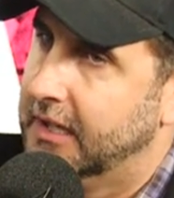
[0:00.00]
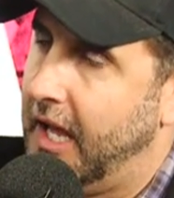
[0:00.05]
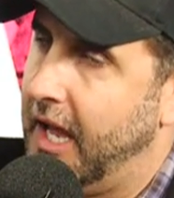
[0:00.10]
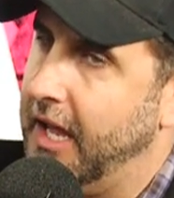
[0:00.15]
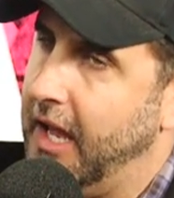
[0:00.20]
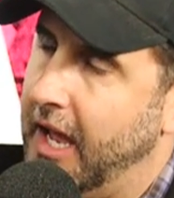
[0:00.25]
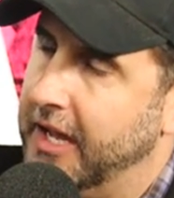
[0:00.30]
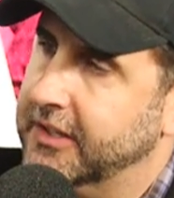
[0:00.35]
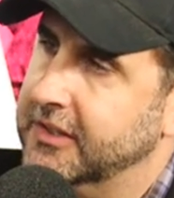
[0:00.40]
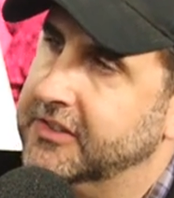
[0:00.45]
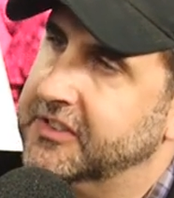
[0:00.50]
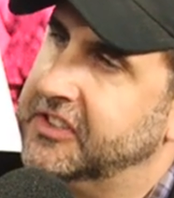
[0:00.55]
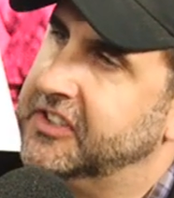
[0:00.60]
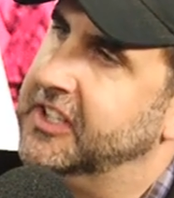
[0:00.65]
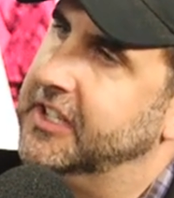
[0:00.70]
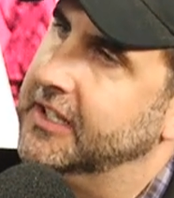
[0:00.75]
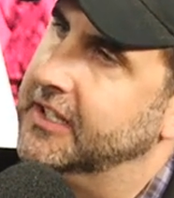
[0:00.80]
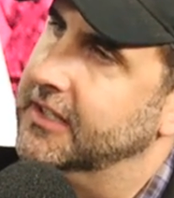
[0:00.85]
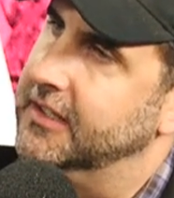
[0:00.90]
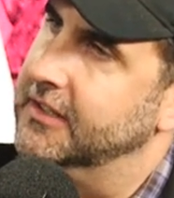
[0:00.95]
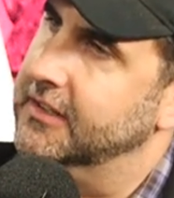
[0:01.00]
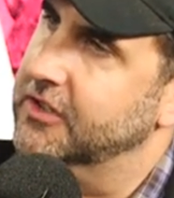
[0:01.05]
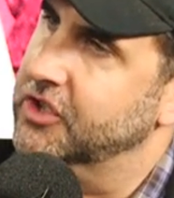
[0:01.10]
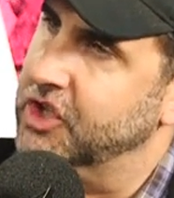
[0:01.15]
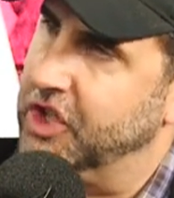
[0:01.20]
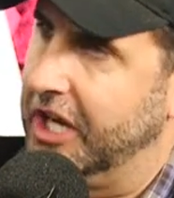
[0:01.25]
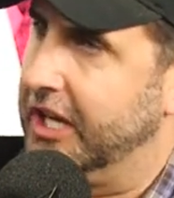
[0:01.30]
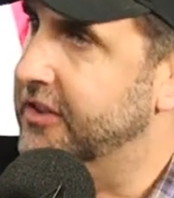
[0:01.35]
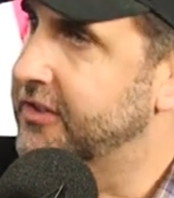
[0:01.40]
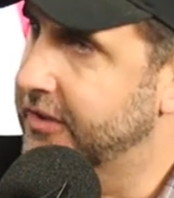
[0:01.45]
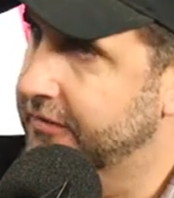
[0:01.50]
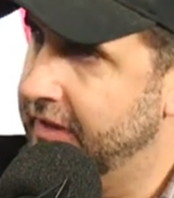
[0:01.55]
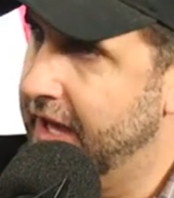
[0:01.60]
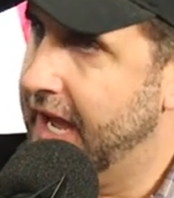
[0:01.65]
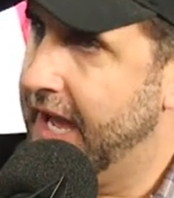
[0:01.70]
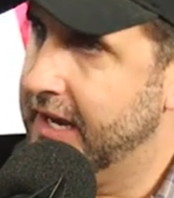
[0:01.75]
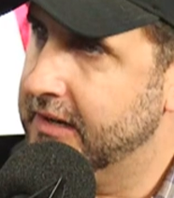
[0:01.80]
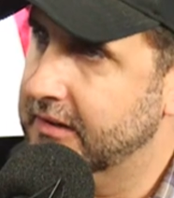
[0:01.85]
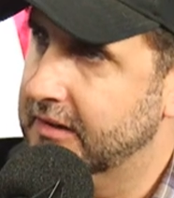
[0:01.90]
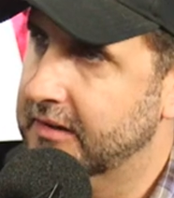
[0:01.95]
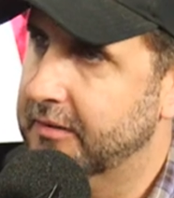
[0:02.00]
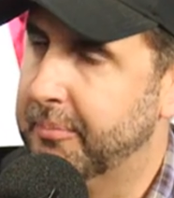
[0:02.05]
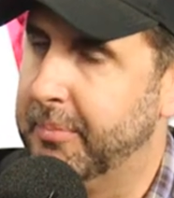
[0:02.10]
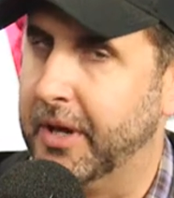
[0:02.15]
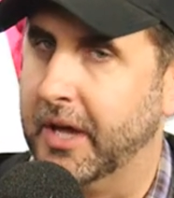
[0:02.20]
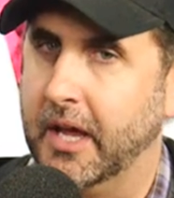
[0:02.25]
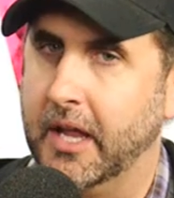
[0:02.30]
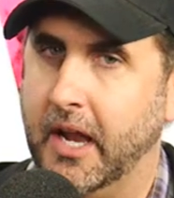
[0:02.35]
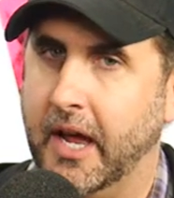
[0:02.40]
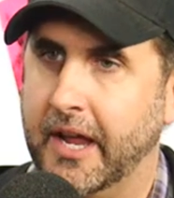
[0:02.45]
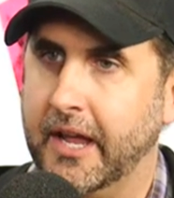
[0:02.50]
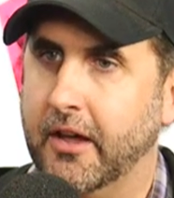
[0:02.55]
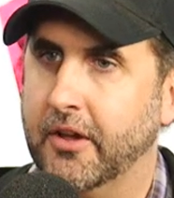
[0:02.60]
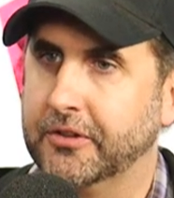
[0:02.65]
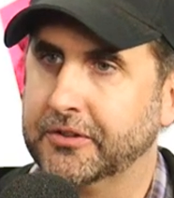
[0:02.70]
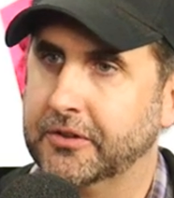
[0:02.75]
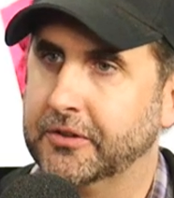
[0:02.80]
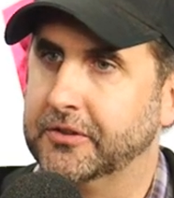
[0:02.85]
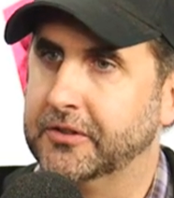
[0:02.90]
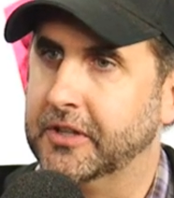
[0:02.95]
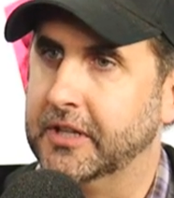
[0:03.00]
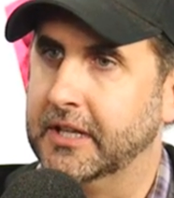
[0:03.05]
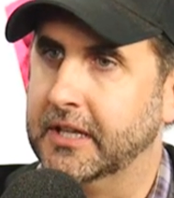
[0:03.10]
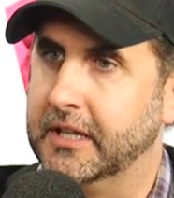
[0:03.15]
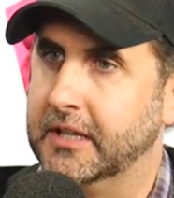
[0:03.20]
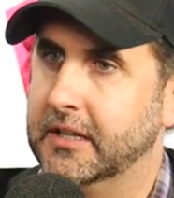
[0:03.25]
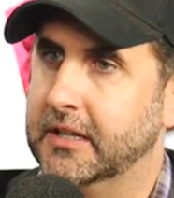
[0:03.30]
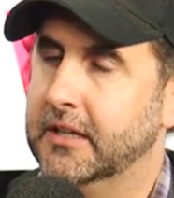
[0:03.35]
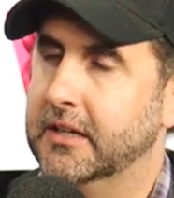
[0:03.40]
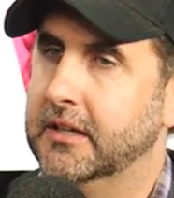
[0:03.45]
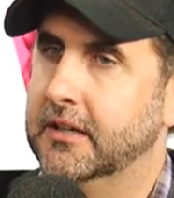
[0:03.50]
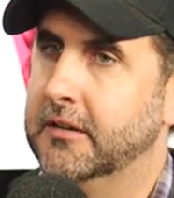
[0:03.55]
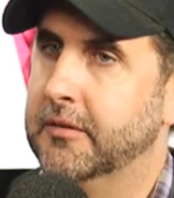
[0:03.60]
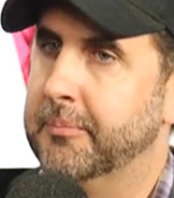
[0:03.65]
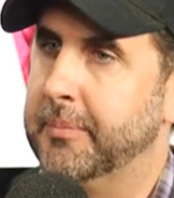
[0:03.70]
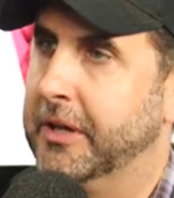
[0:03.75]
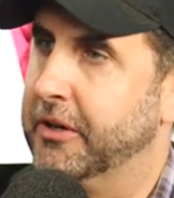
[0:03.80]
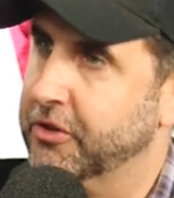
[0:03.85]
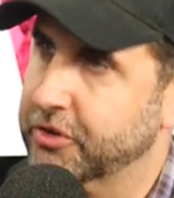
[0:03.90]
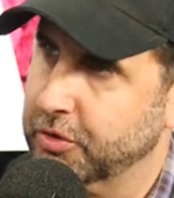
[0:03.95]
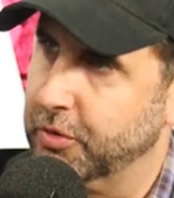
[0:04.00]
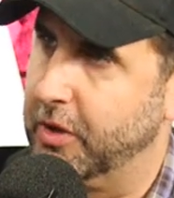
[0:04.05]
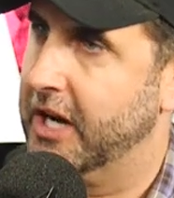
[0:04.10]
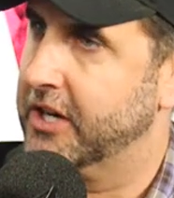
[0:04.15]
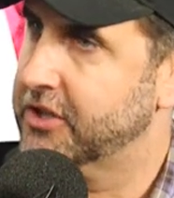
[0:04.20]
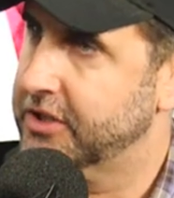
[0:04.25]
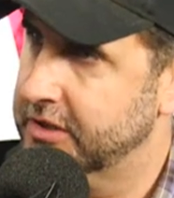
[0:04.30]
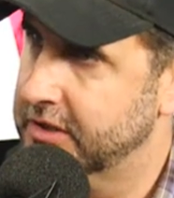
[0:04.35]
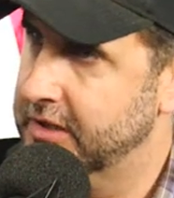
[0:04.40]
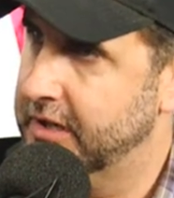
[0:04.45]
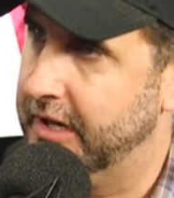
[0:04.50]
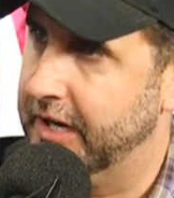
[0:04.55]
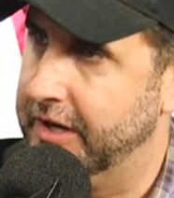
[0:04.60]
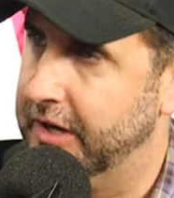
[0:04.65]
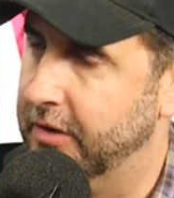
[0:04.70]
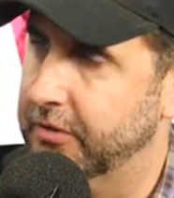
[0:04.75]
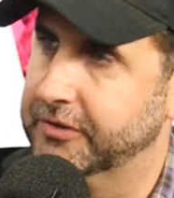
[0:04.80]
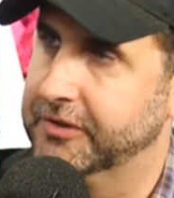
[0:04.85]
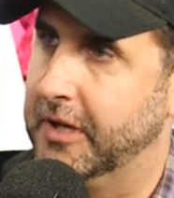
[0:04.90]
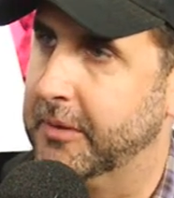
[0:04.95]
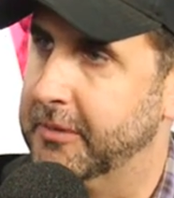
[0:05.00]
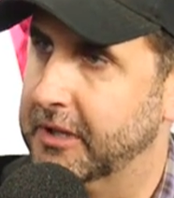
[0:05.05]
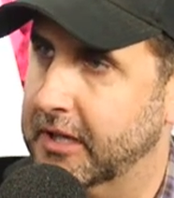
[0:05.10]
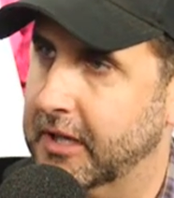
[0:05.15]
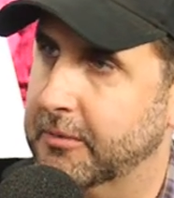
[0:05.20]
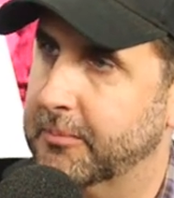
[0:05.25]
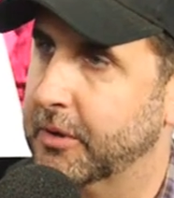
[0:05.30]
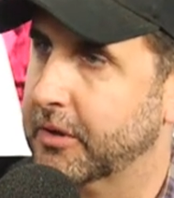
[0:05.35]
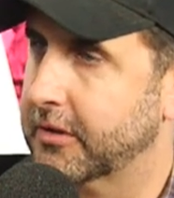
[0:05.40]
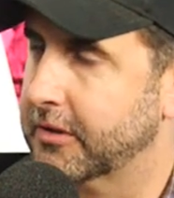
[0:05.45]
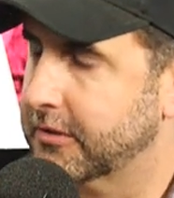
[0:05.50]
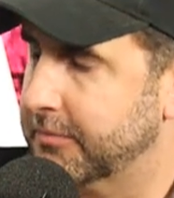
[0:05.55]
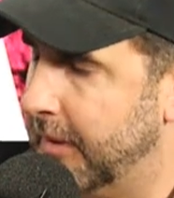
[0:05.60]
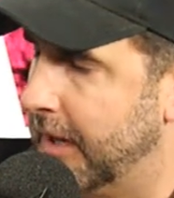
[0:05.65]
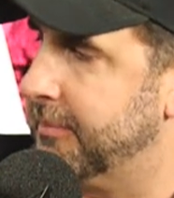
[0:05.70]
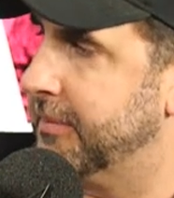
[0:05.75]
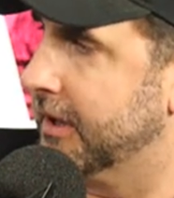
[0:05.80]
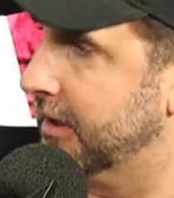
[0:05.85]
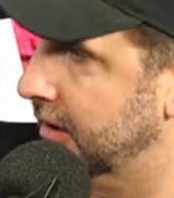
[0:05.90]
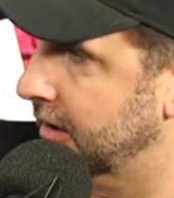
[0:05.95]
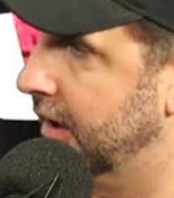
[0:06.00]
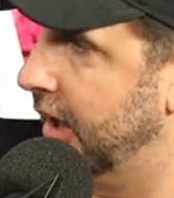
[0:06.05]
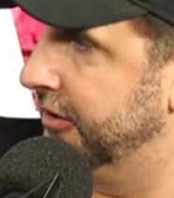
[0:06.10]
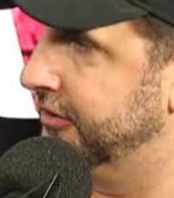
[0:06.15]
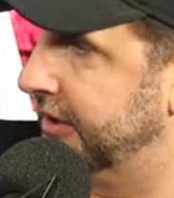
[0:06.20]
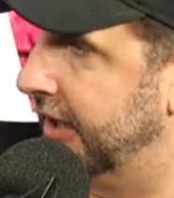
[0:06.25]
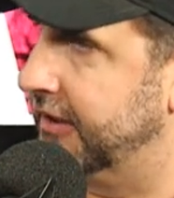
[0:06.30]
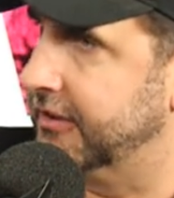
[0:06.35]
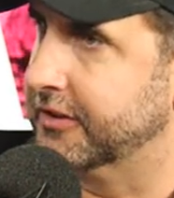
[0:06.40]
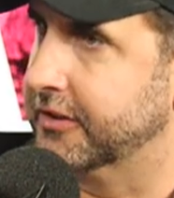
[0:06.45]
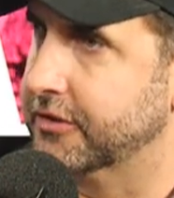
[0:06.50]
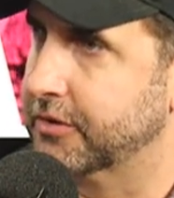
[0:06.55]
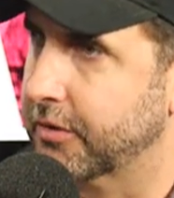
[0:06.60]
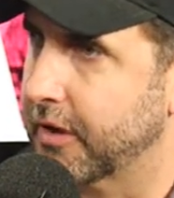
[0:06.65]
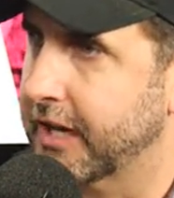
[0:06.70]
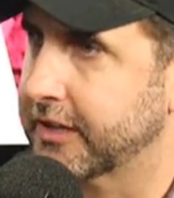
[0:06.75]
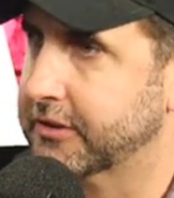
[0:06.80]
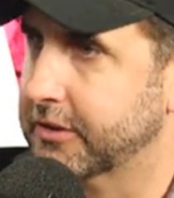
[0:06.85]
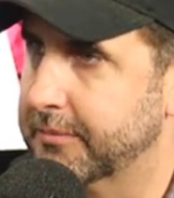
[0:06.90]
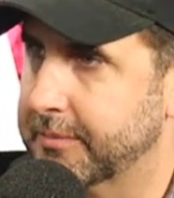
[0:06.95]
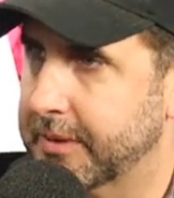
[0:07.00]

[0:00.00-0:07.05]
I could see shades of that, but I also see better direction, and I know Simon Kinberg might be an untested director,